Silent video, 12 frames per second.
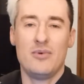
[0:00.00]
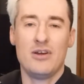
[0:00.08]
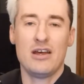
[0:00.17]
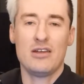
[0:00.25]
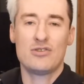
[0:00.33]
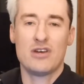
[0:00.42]
but
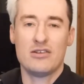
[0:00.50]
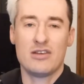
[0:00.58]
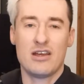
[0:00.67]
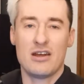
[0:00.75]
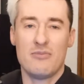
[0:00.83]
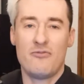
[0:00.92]
I tried to
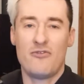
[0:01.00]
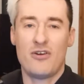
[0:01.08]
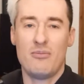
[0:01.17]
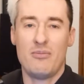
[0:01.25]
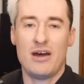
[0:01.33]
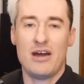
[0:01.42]
get up
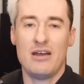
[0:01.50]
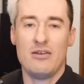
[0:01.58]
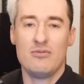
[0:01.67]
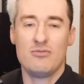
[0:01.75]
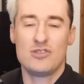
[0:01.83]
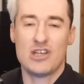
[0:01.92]
from
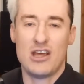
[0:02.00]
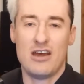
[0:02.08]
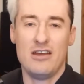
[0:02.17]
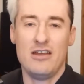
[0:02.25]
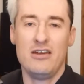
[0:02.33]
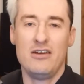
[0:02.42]
my
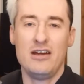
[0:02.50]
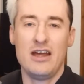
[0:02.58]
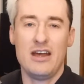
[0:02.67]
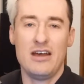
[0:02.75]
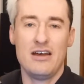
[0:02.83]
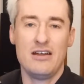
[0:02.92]
chair here
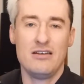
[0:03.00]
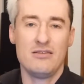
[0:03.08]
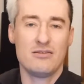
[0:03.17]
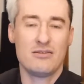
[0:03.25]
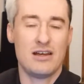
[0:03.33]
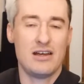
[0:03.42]
and
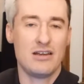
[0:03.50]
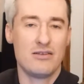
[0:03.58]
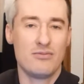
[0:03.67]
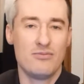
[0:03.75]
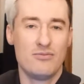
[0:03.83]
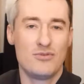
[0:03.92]

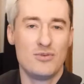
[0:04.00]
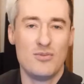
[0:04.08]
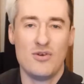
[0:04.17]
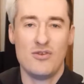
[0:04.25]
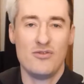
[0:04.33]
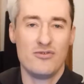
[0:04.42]
like to
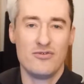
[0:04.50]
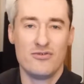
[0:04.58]
move